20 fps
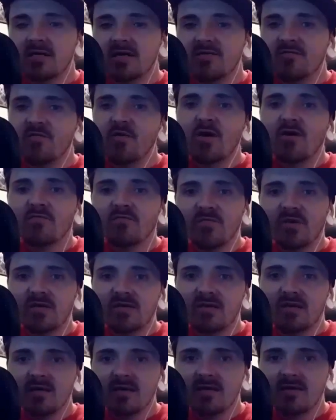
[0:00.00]

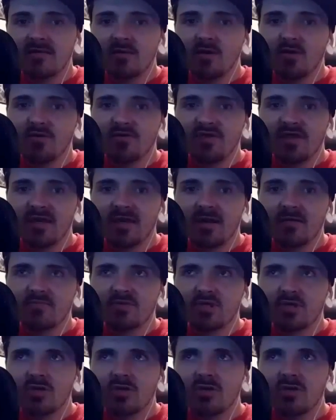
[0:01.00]
involvement in the whole thing,
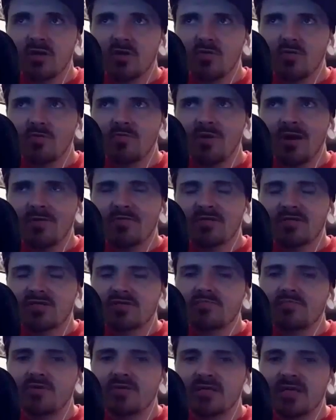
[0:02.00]
I'm sure it will probably
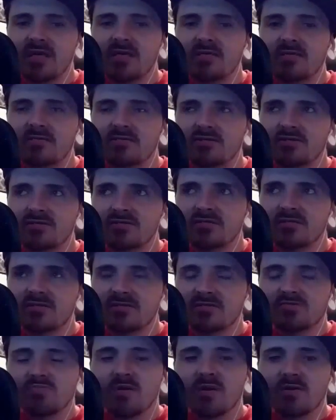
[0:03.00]
just pertain just to
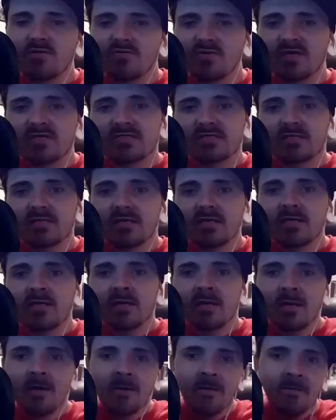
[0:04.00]
the Sparrow Racing League.